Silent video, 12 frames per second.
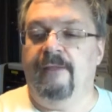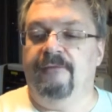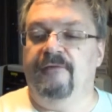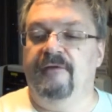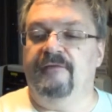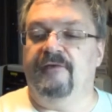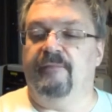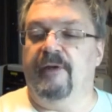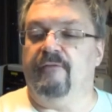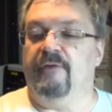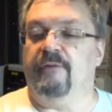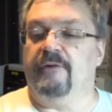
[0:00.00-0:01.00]
since it's
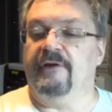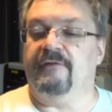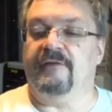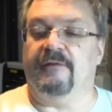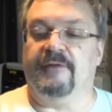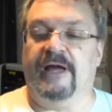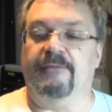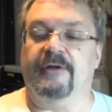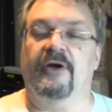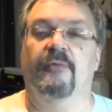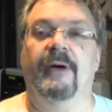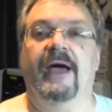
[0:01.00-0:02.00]
been re-released, it's time to
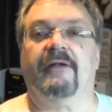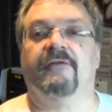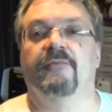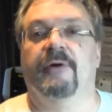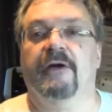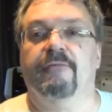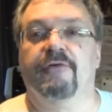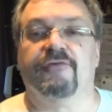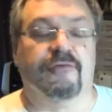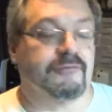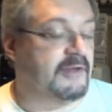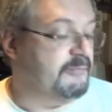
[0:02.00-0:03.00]
go back to my
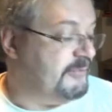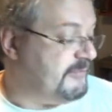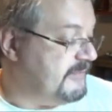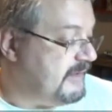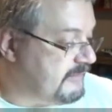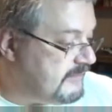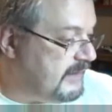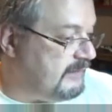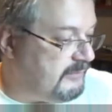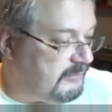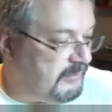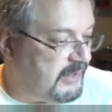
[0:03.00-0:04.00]
original template sets
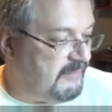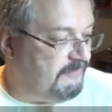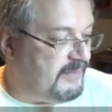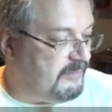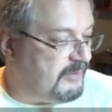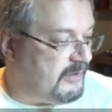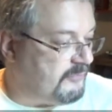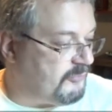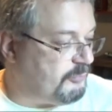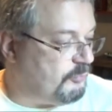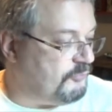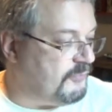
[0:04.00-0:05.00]
and give them a
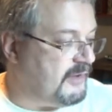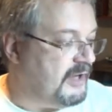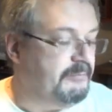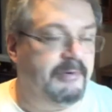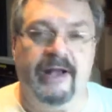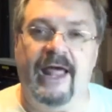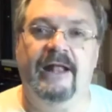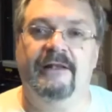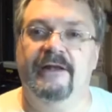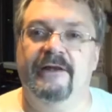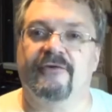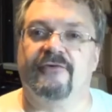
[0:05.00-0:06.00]
sprucing up and add
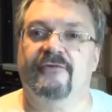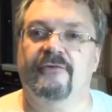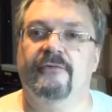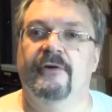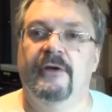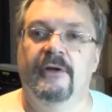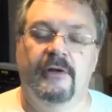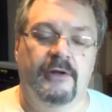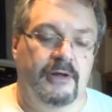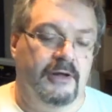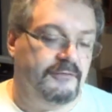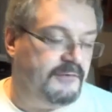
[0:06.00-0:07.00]
the additional
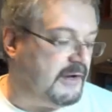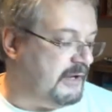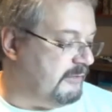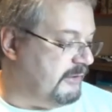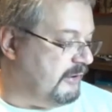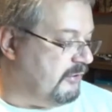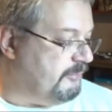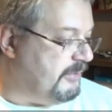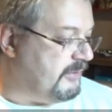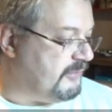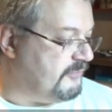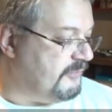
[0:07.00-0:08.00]
secondary hull
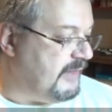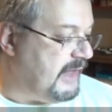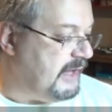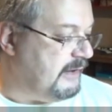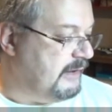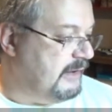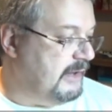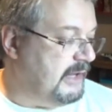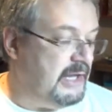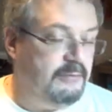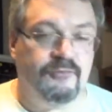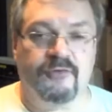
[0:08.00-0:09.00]
parts for that.
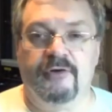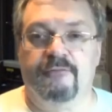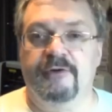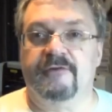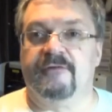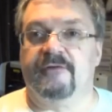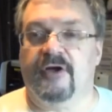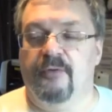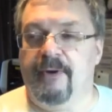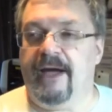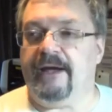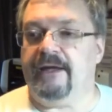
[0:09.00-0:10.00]
And it was a good reason to go
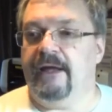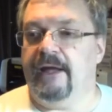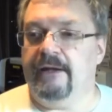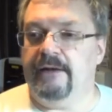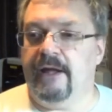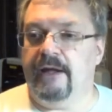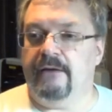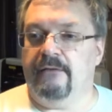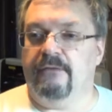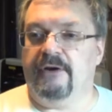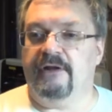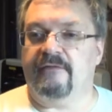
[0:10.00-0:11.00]
back
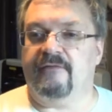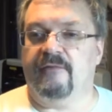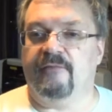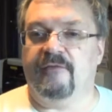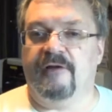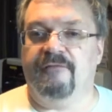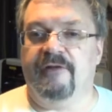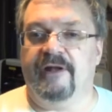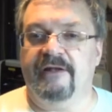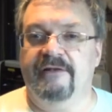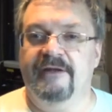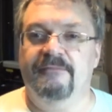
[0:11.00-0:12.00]
and look at some stuff that
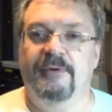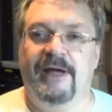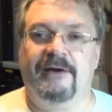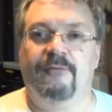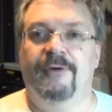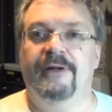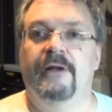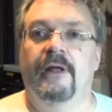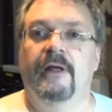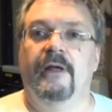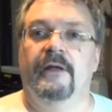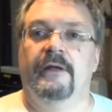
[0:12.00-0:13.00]
I did back when,
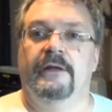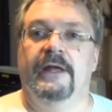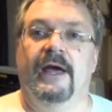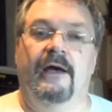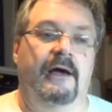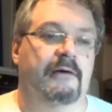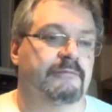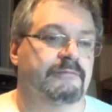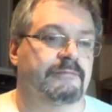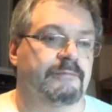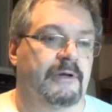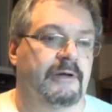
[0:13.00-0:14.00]

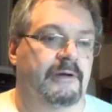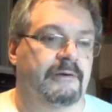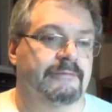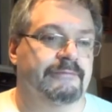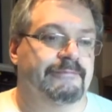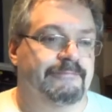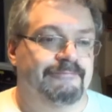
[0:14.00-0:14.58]
I